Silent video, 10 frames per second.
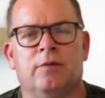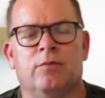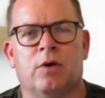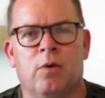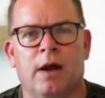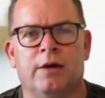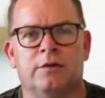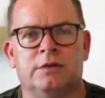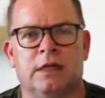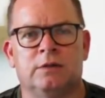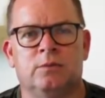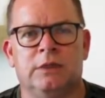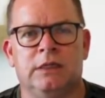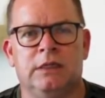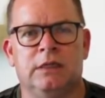requires that
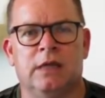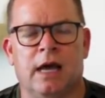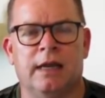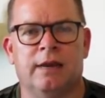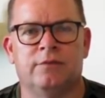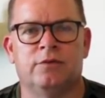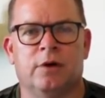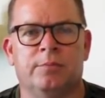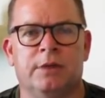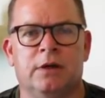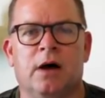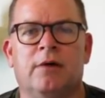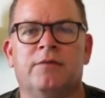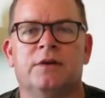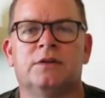we not have Trump in
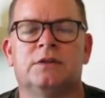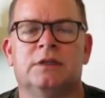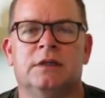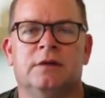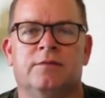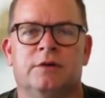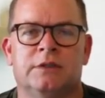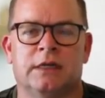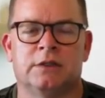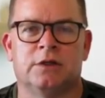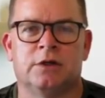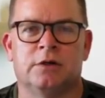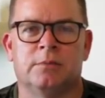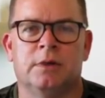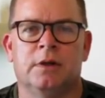office for a second
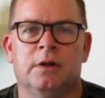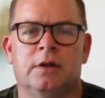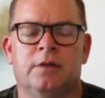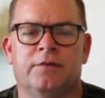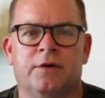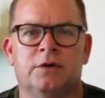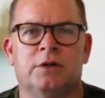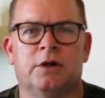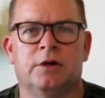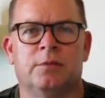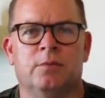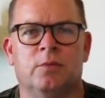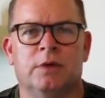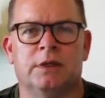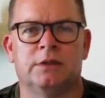term. The first term
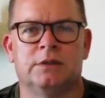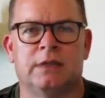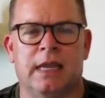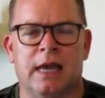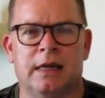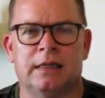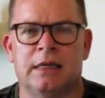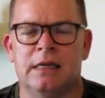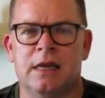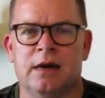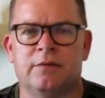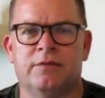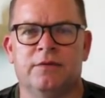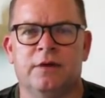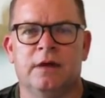was chaotic
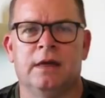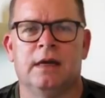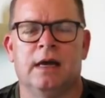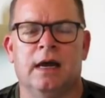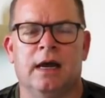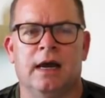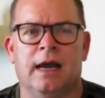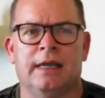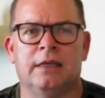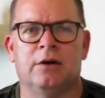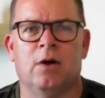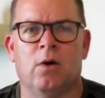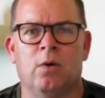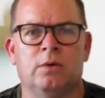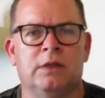enough. I can
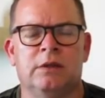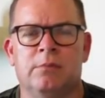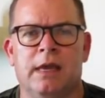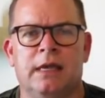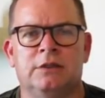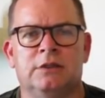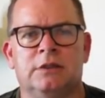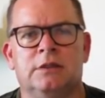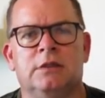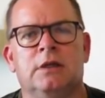only imagine